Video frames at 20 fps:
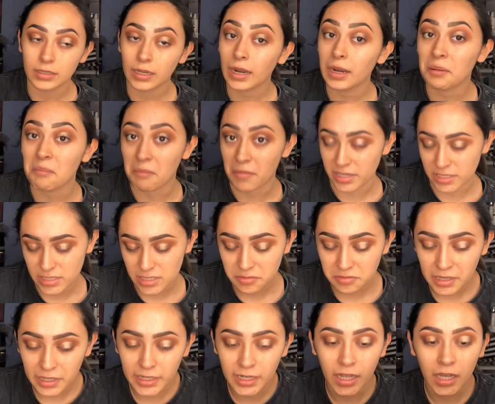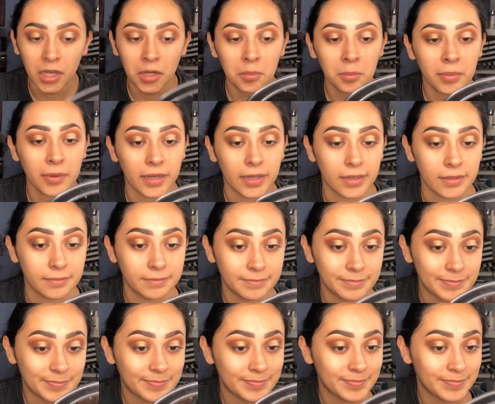Kind of messy right now, but
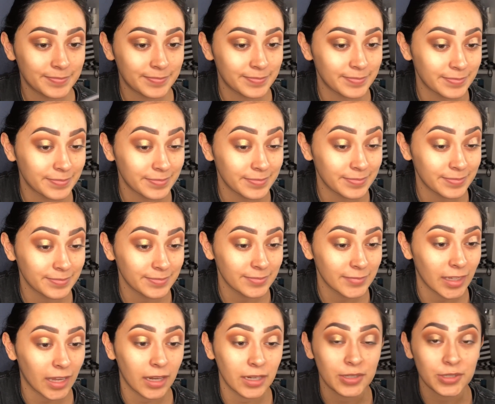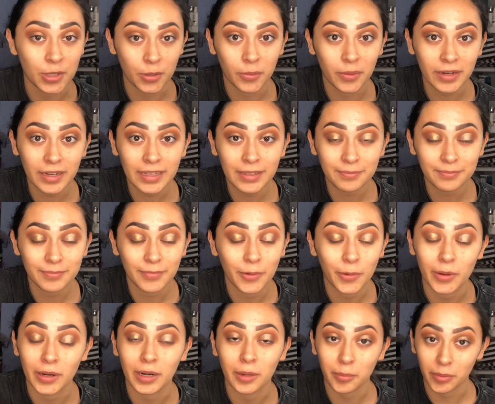don't worry,
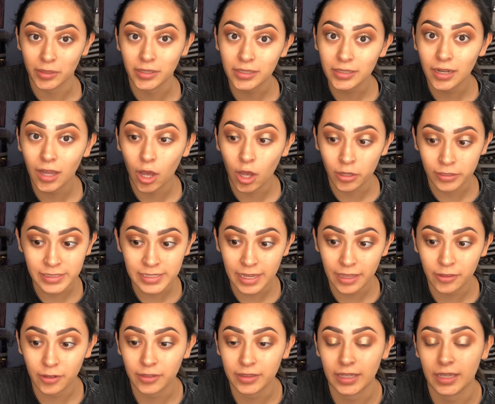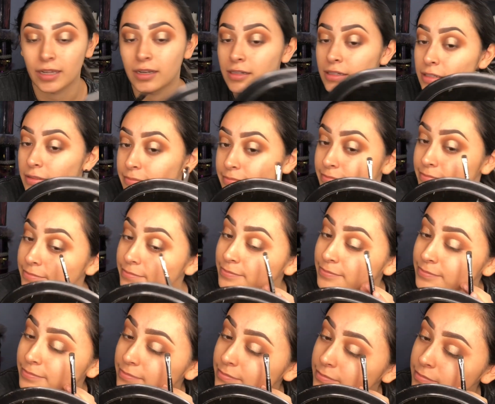we're gonna pull it all together at the end.
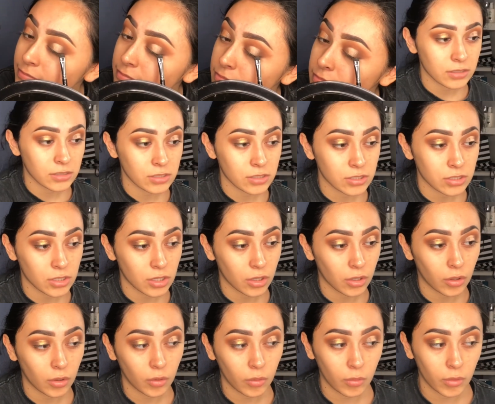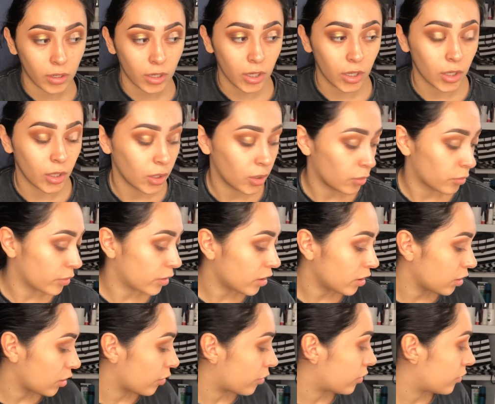So we're
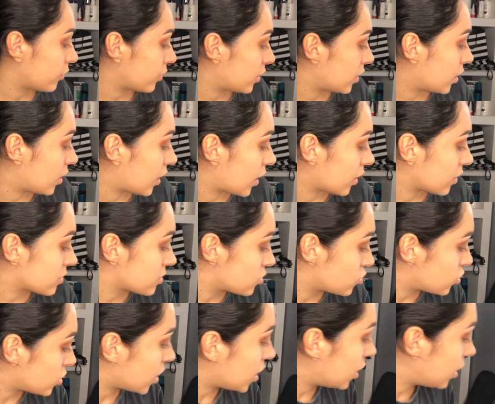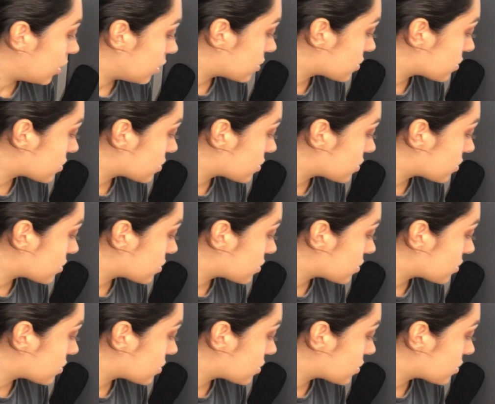gonna go on with the next shade.